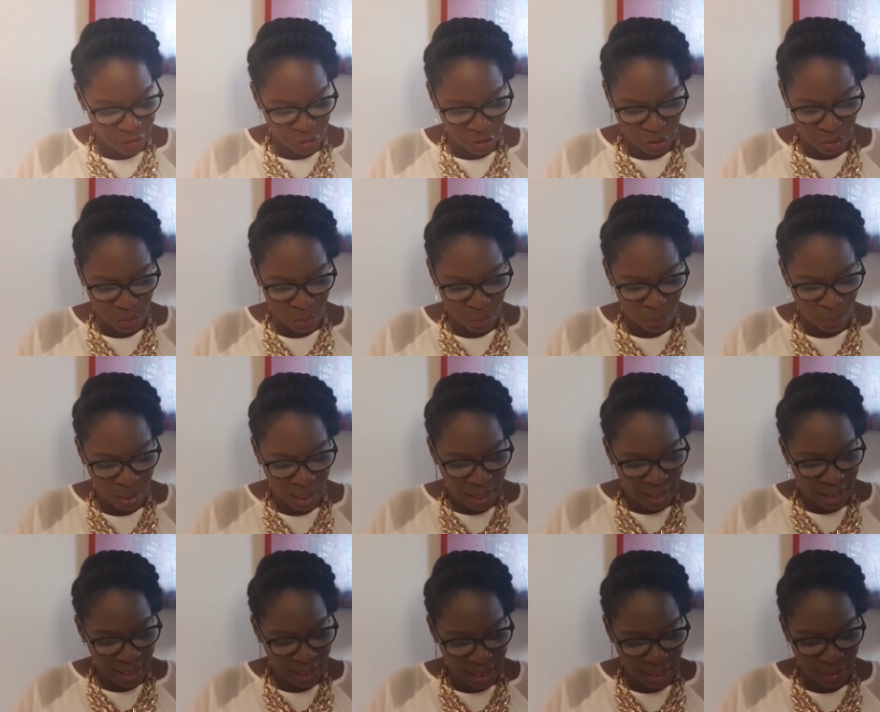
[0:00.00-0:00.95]
you
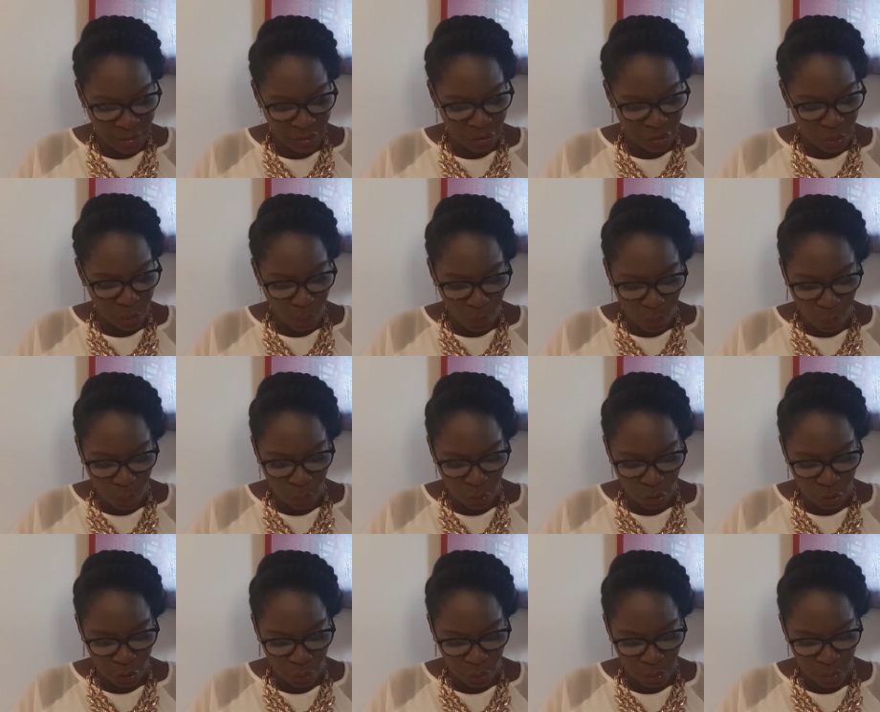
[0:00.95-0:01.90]
into all
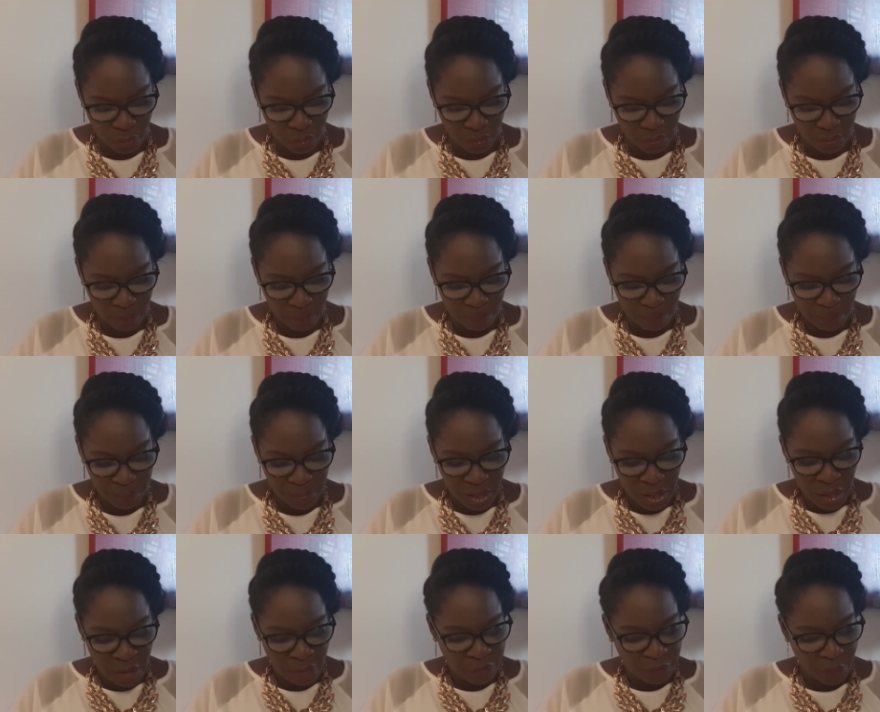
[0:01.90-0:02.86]
truth,
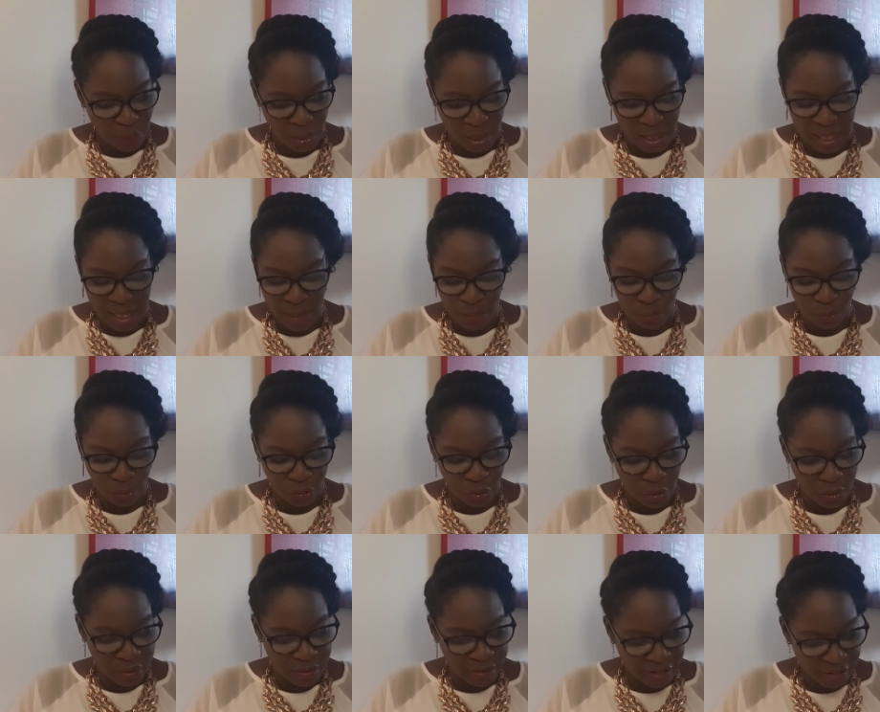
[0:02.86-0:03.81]
for He will
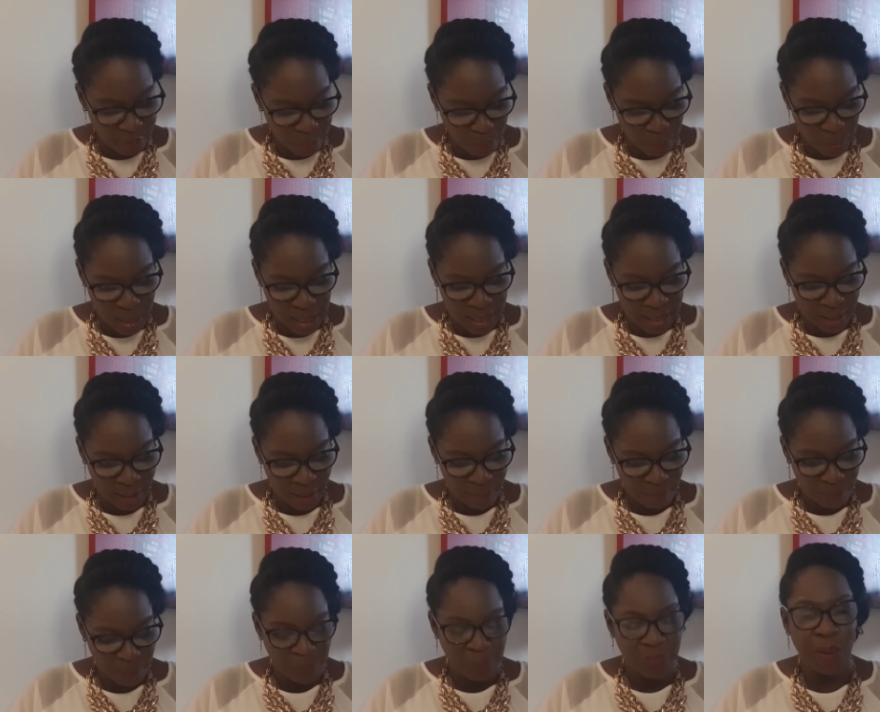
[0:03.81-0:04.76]
not speak
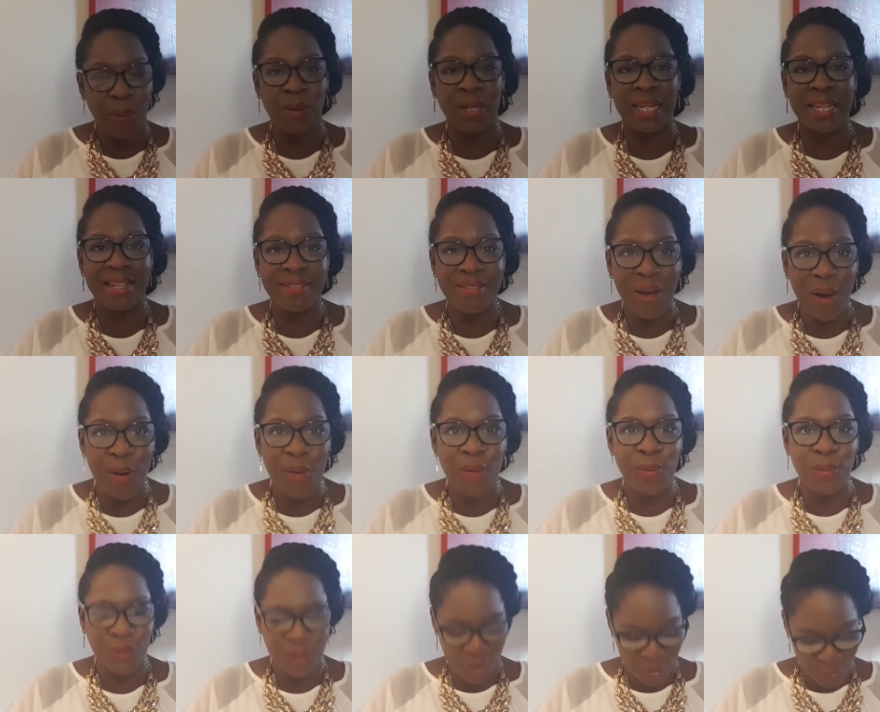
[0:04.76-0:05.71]
on His
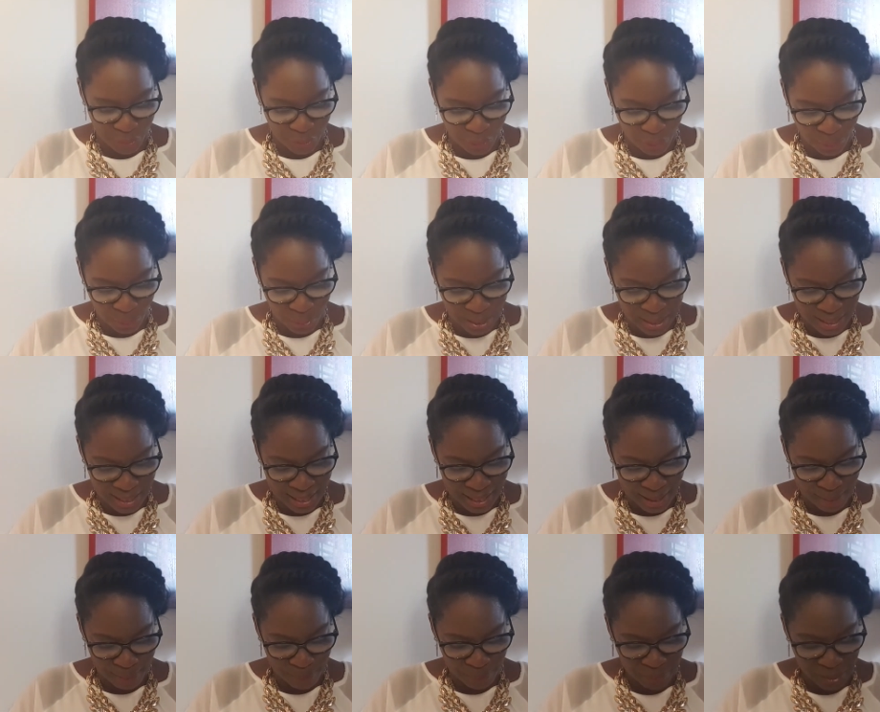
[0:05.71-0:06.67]
own
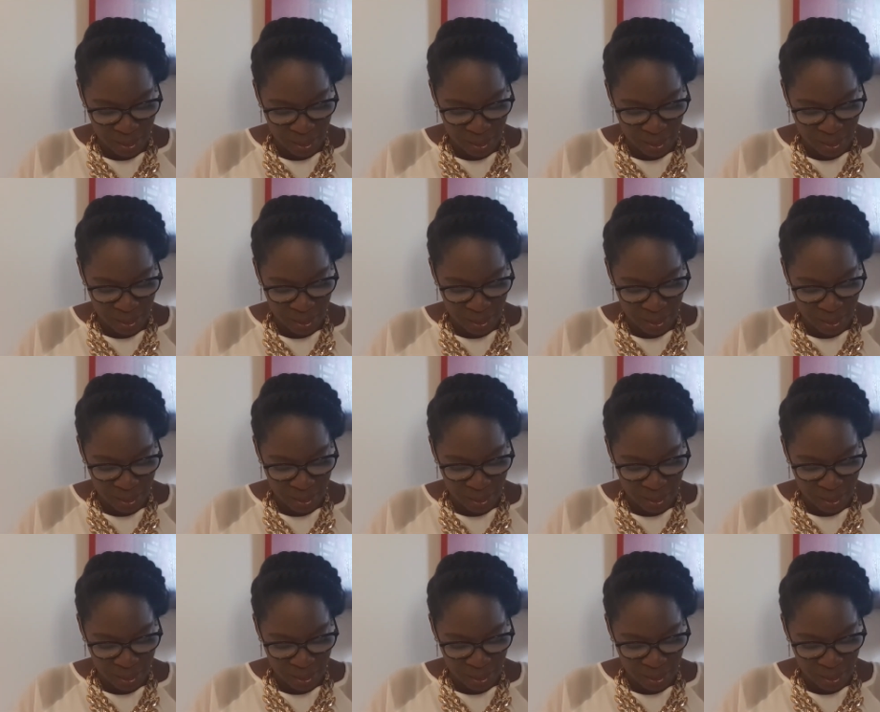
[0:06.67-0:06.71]
authority,